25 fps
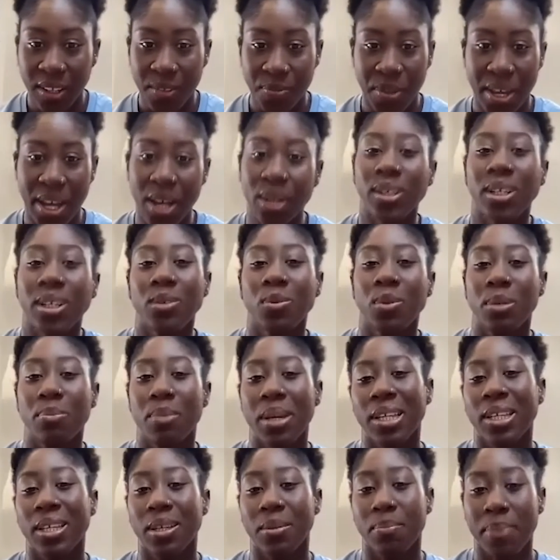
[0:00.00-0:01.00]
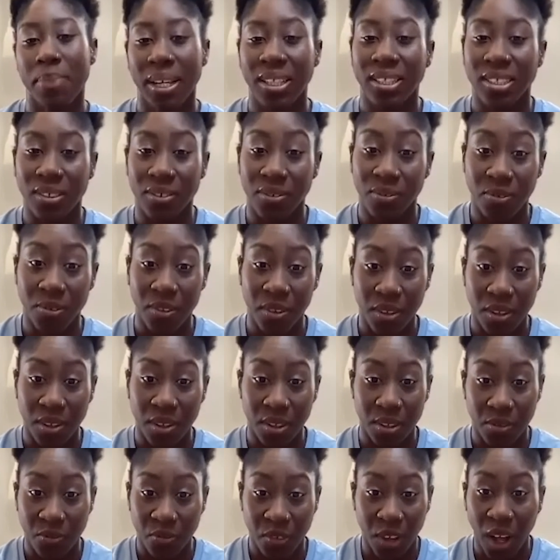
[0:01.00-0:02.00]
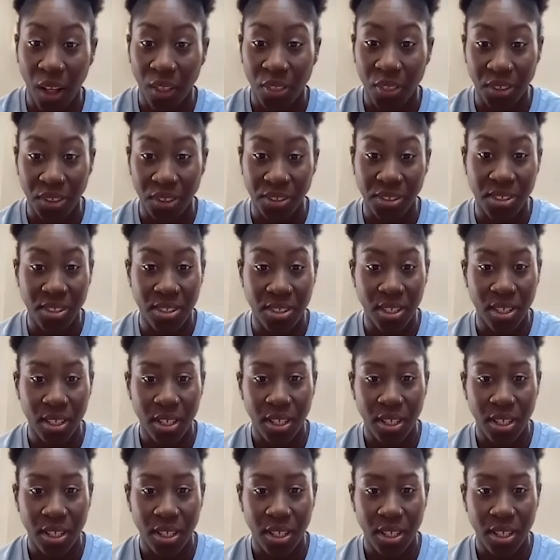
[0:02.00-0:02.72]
how can we make it better for others